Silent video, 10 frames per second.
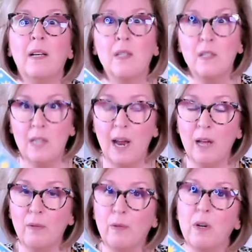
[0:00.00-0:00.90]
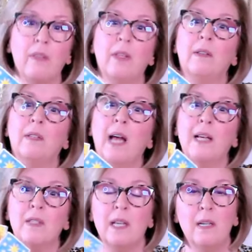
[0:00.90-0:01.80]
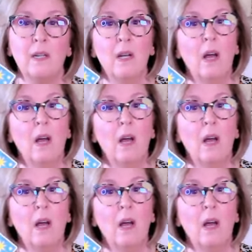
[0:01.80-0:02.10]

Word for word: a stand for nothing less than